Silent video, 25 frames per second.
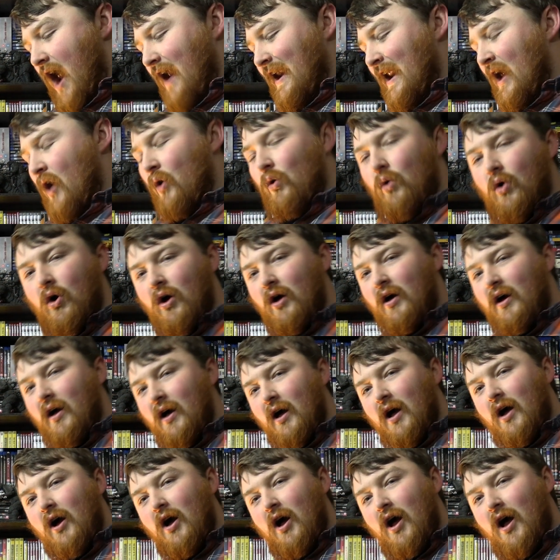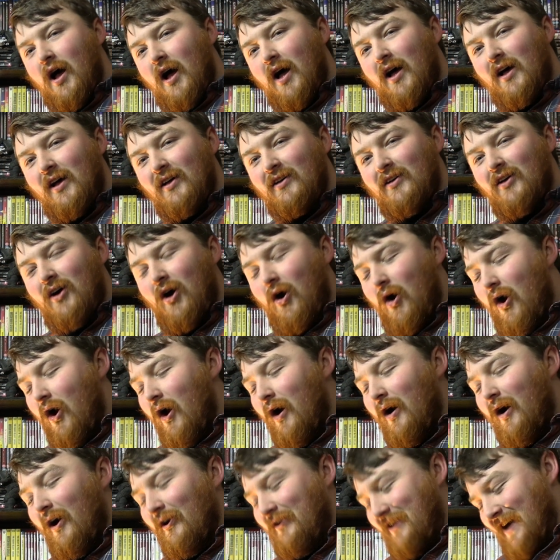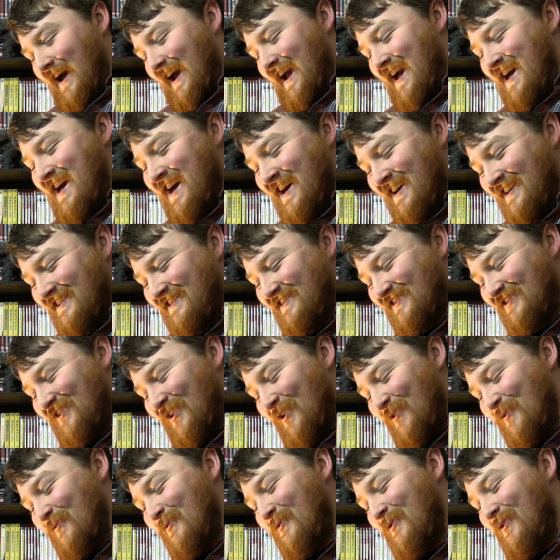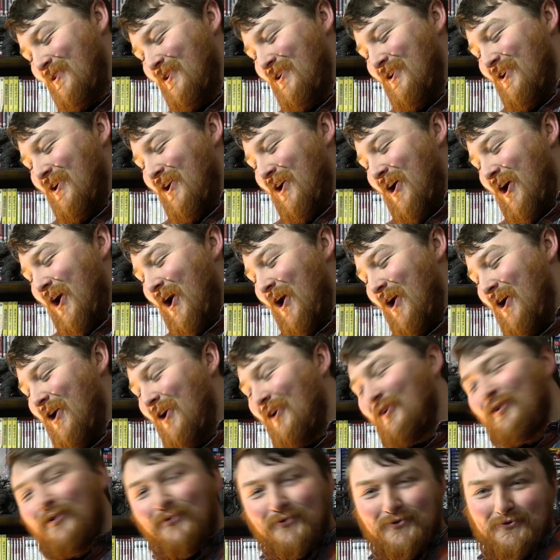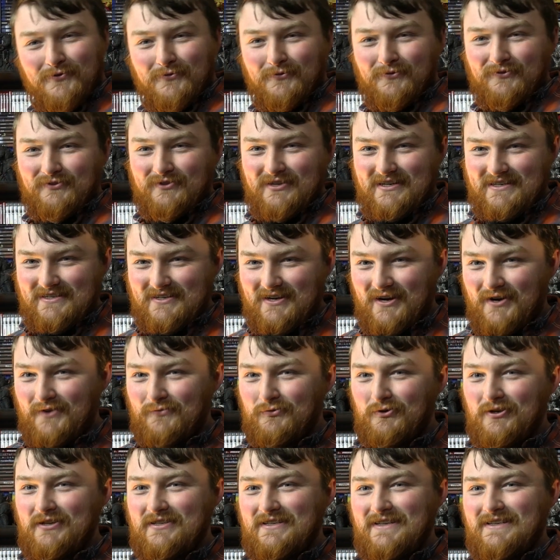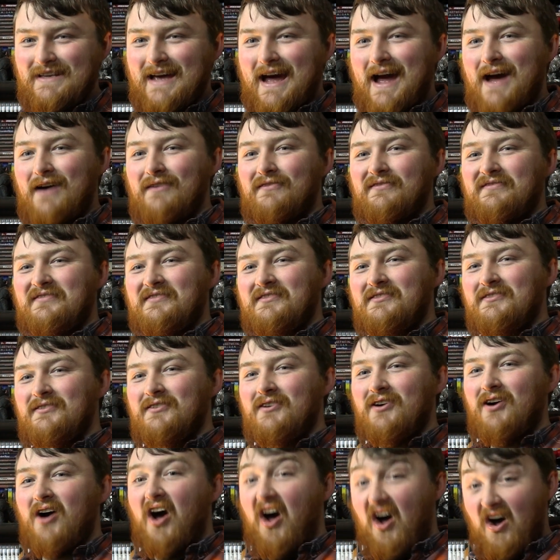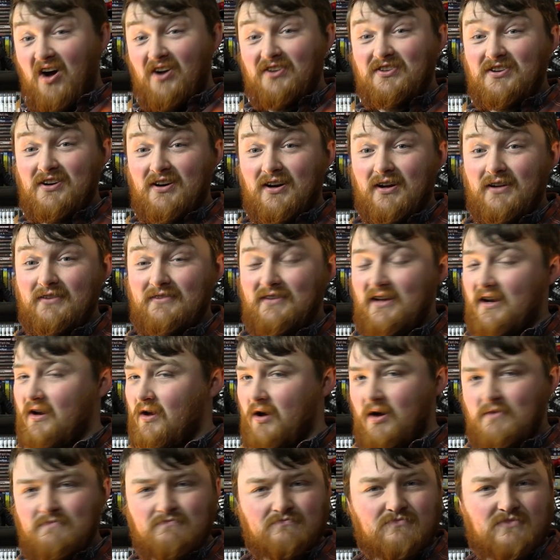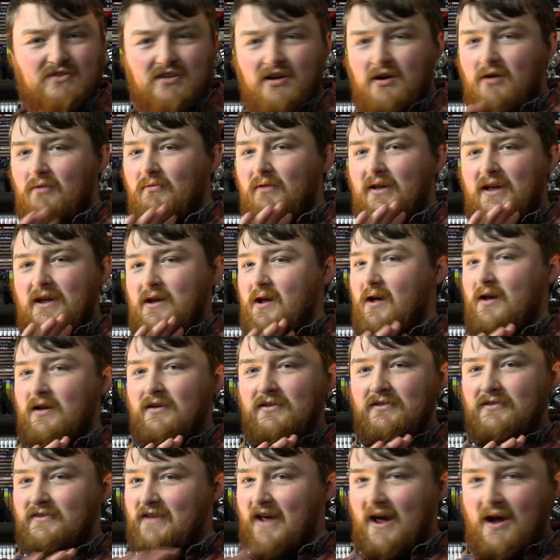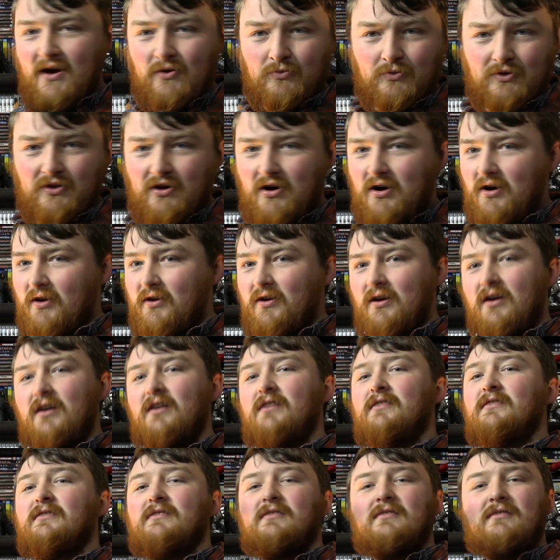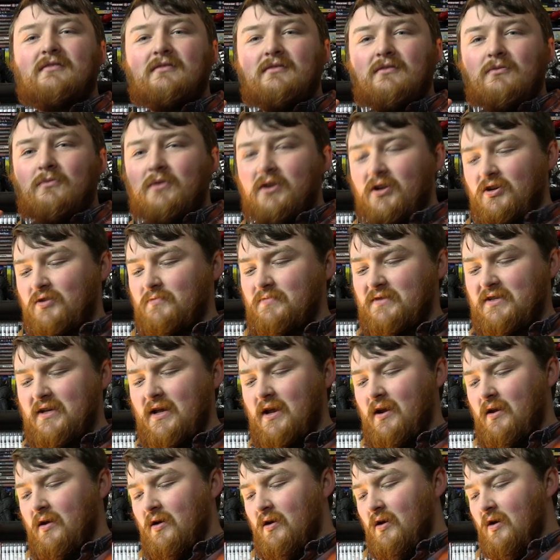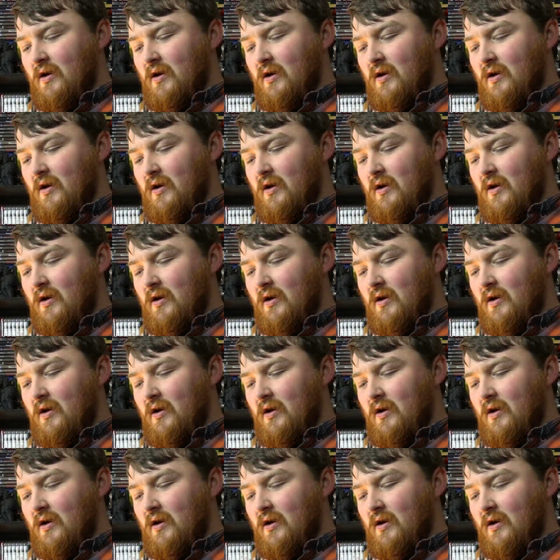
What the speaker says: now, okay, so a lot of these kind of releases have art cards, and I'm totally down with art cards 100%.